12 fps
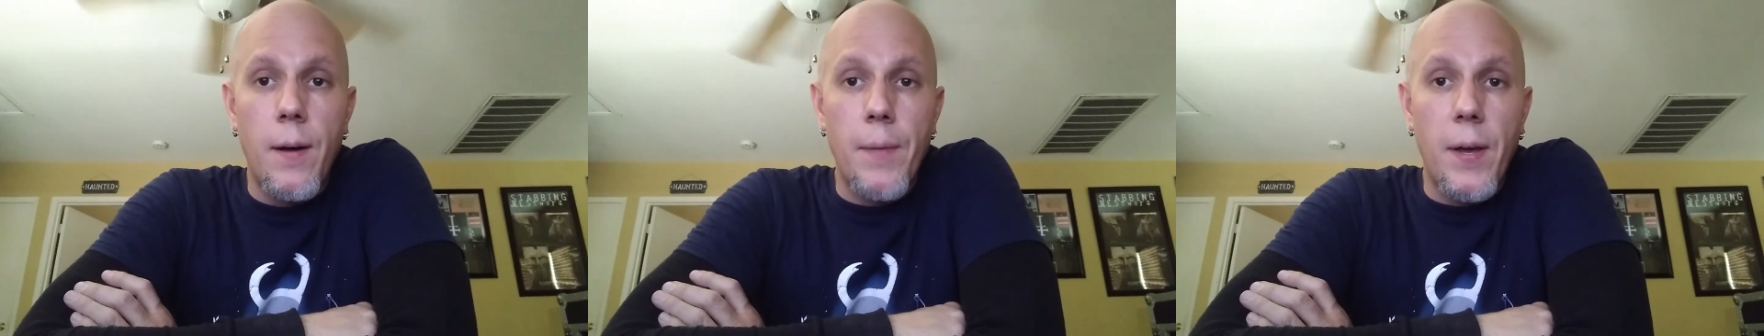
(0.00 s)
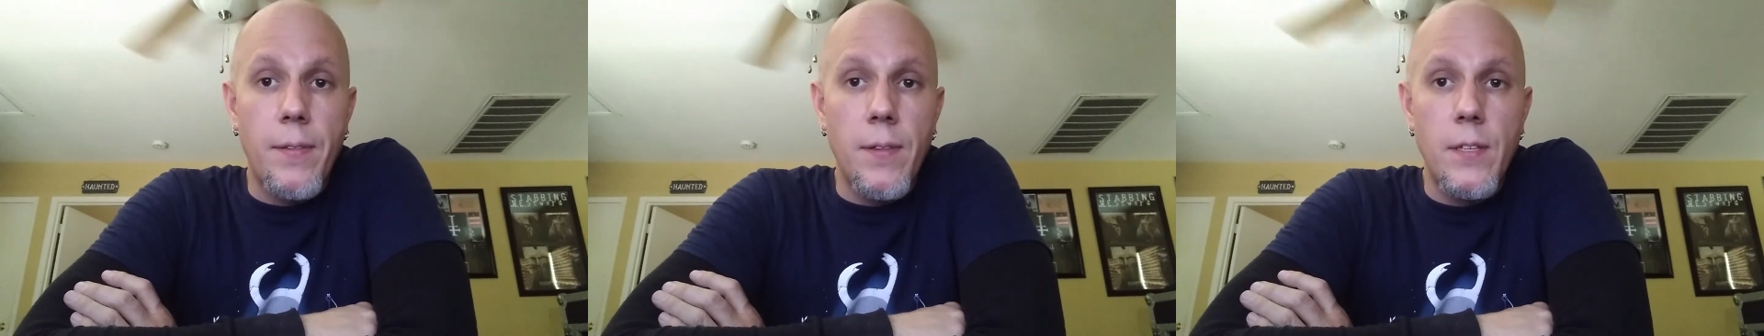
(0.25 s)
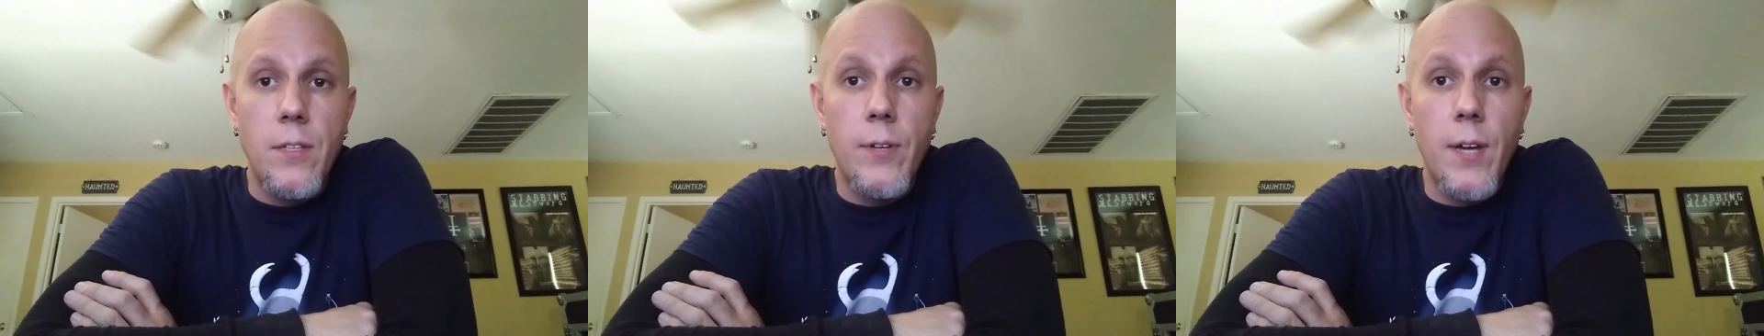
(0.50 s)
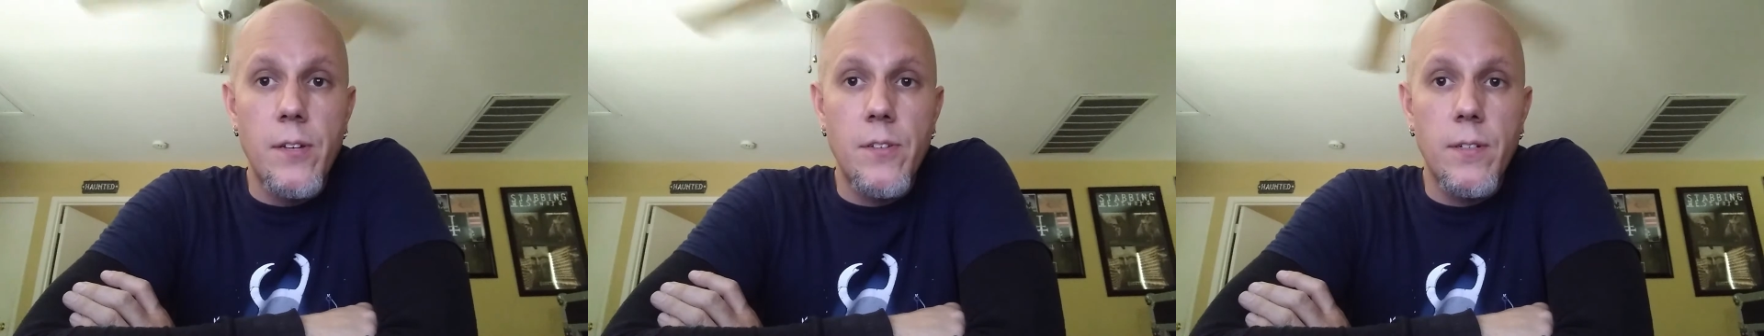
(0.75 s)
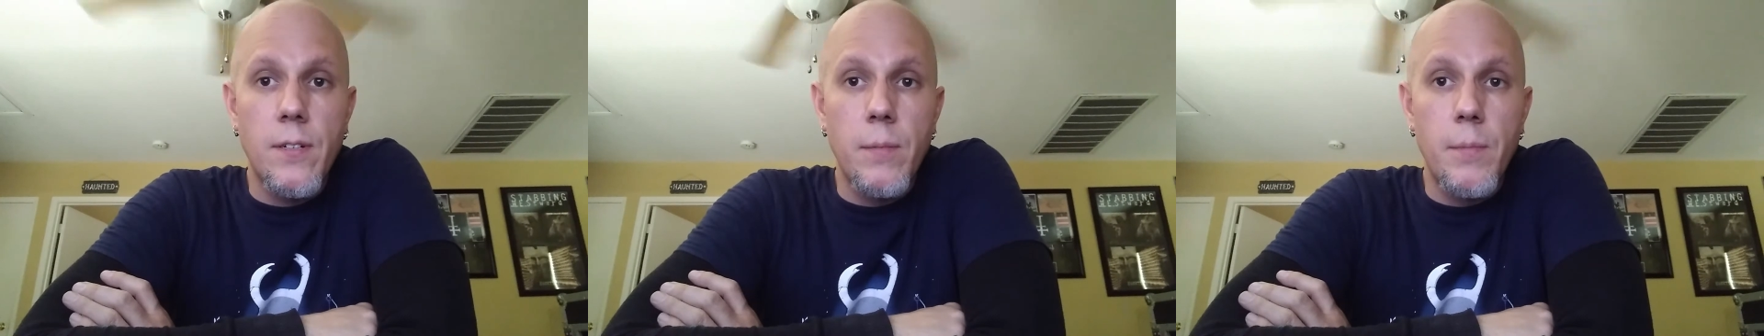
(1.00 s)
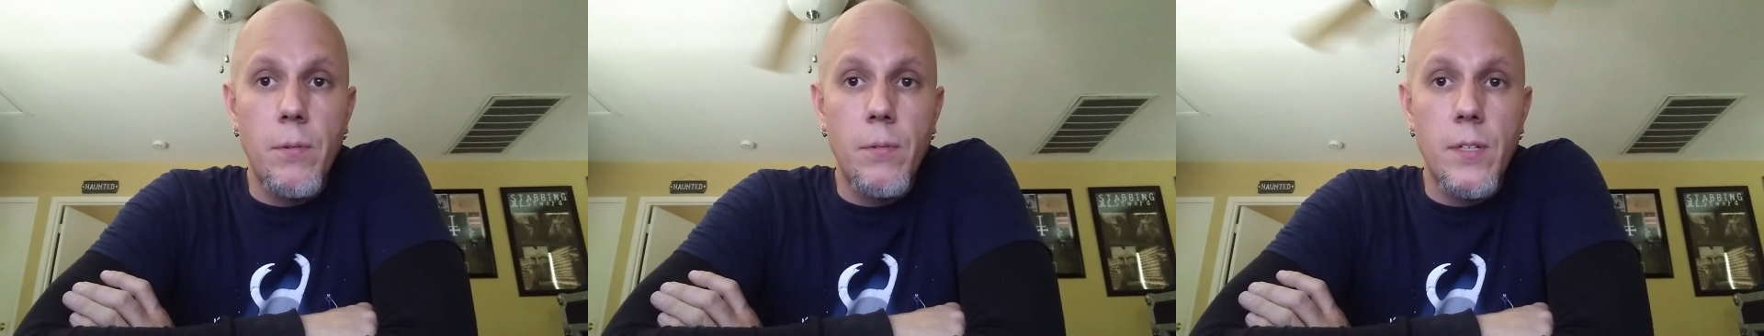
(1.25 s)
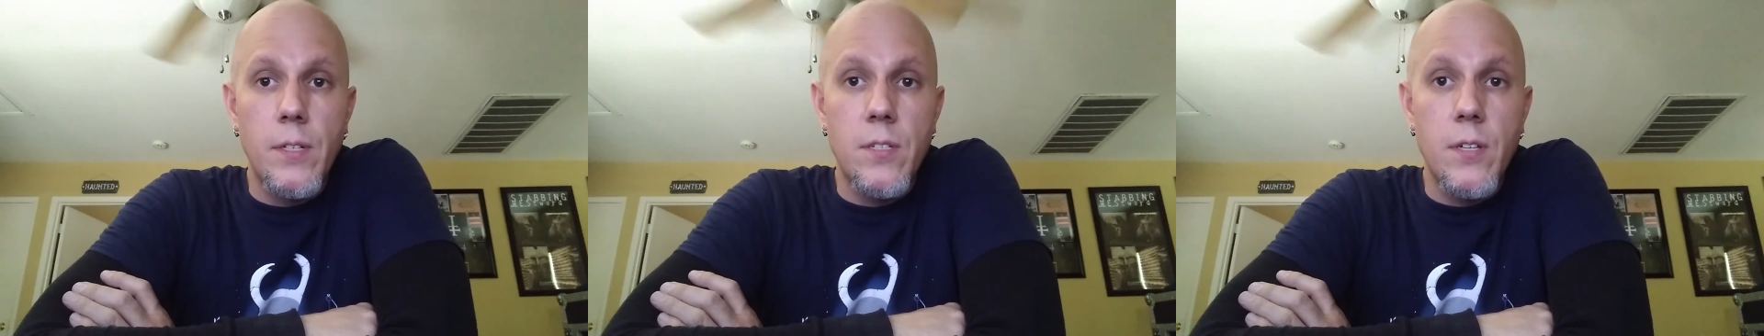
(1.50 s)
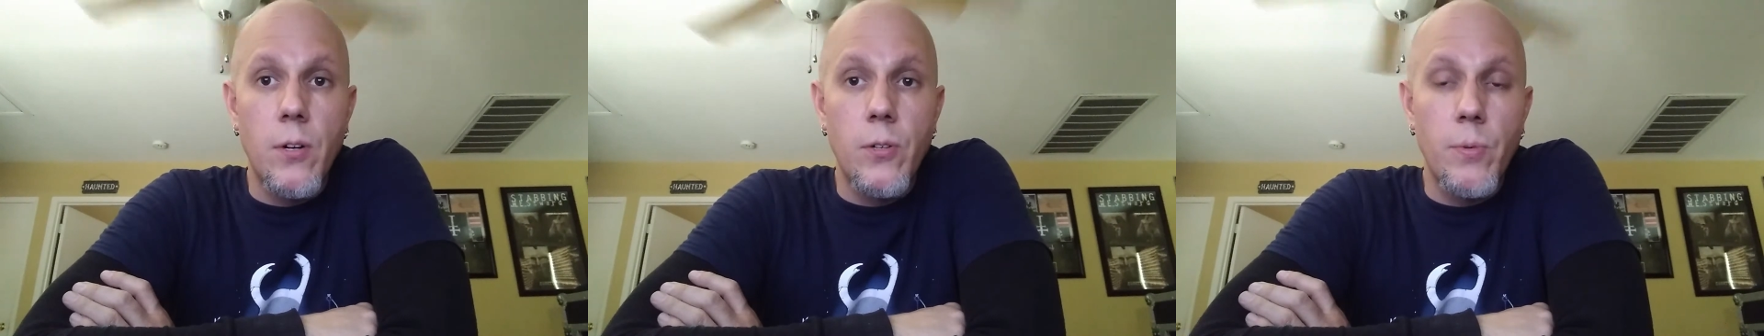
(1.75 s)
I think you guys are going to be really
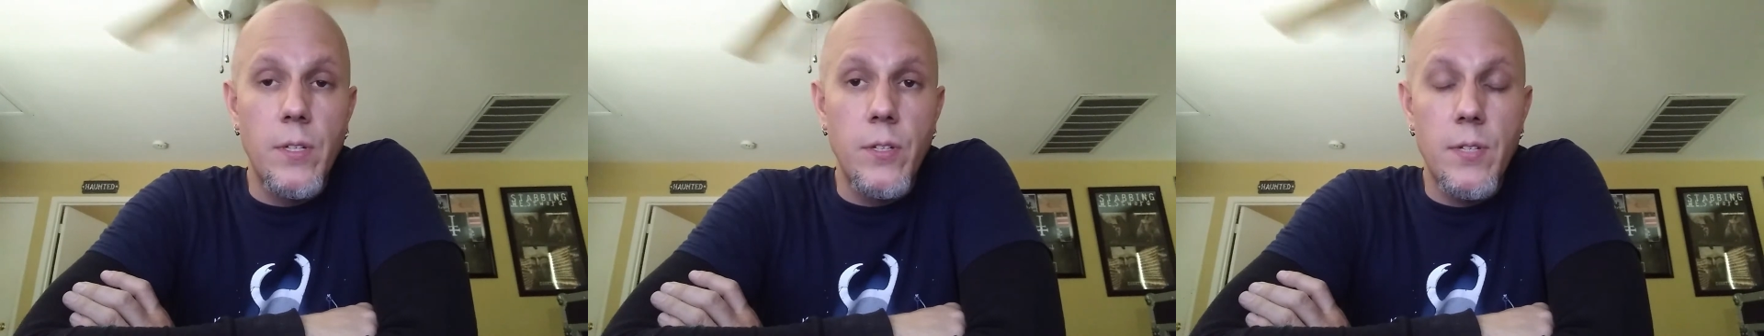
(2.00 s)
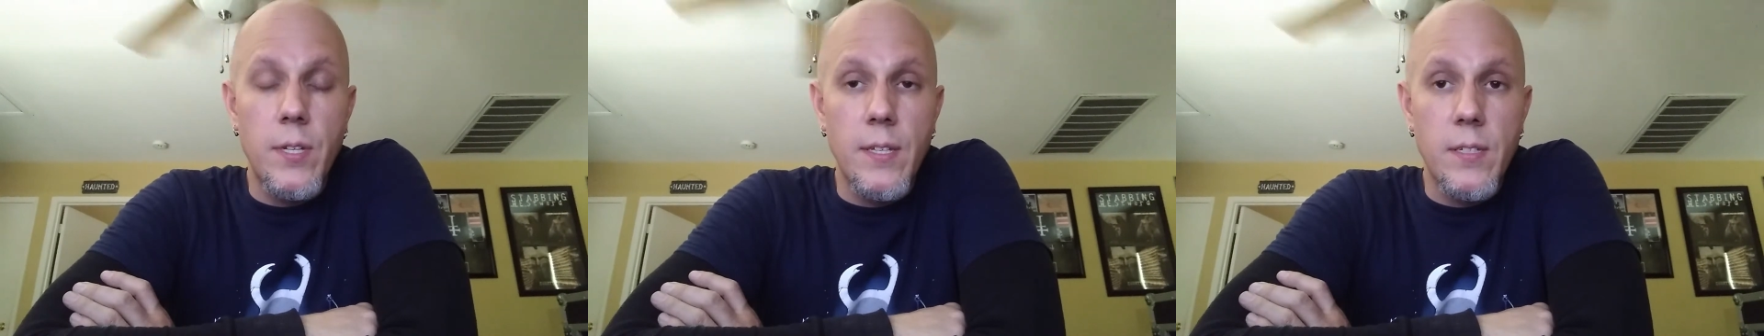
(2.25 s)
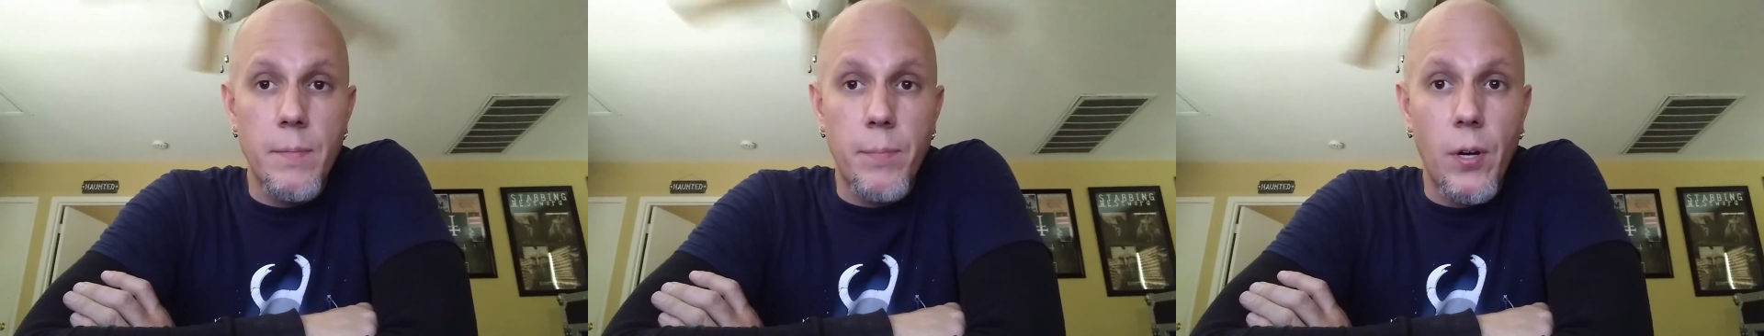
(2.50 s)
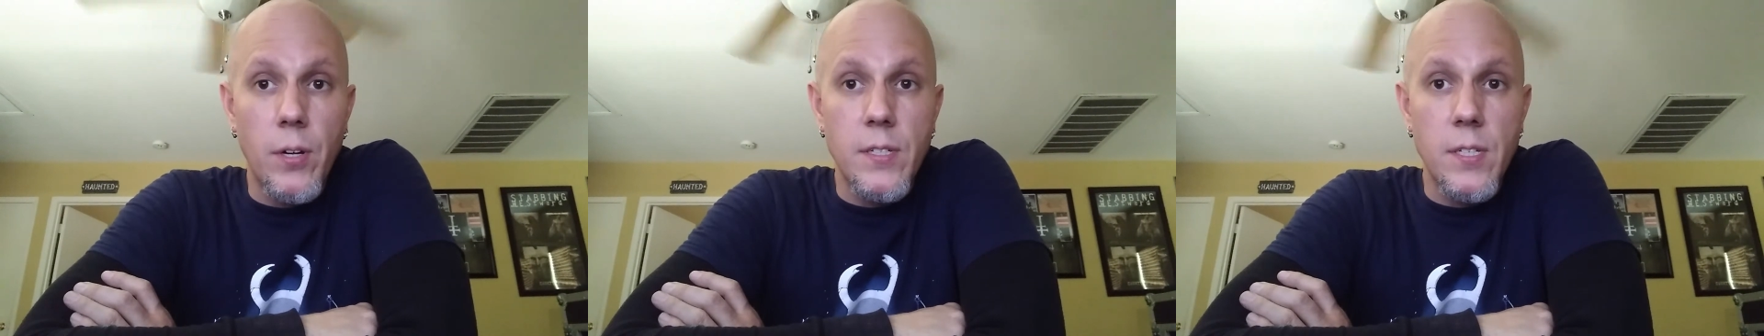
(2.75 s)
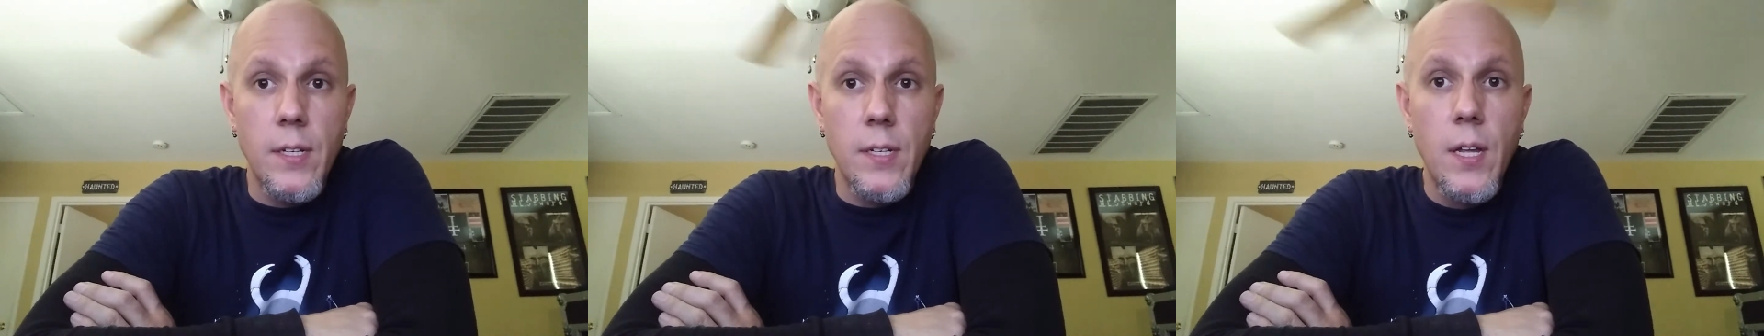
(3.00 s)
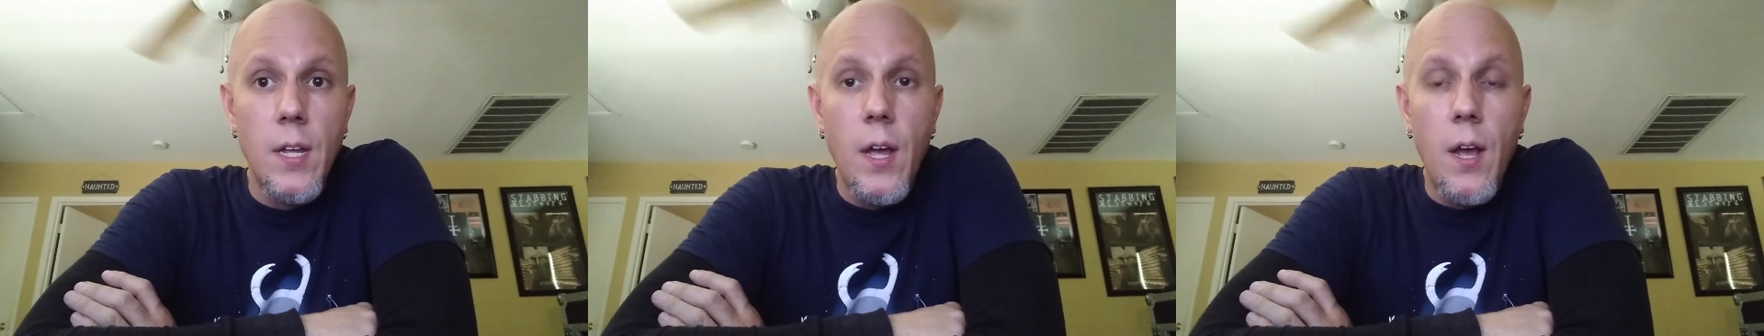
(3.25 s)
stoked when you see this in person.